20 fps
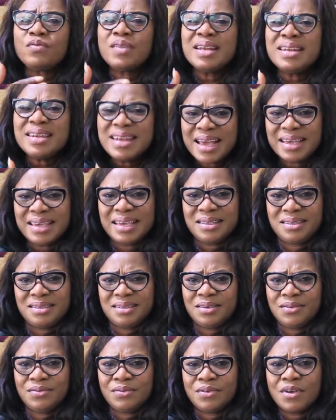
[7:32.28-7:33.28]
the
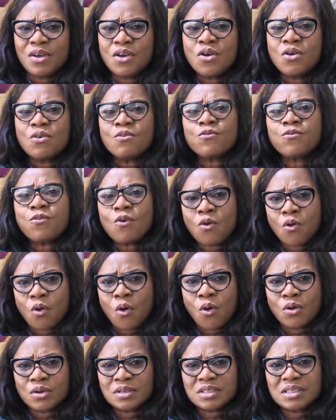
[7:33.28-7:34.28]
negative.
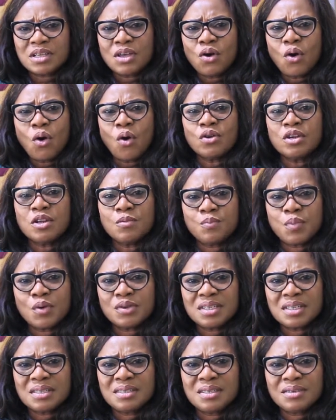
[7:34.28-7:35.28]
Focus on the
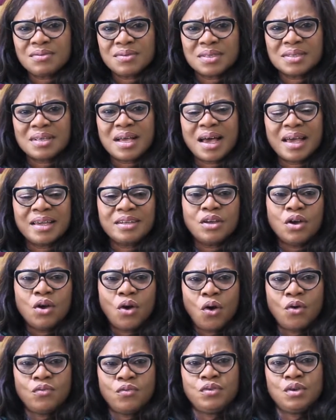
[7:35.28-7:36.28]
positive side
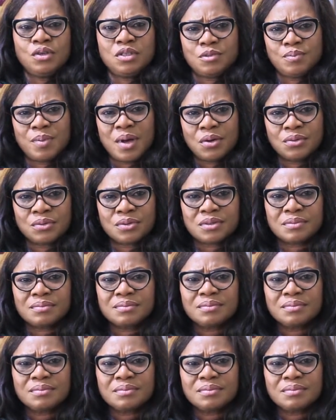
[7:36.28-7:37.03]
of your spouse.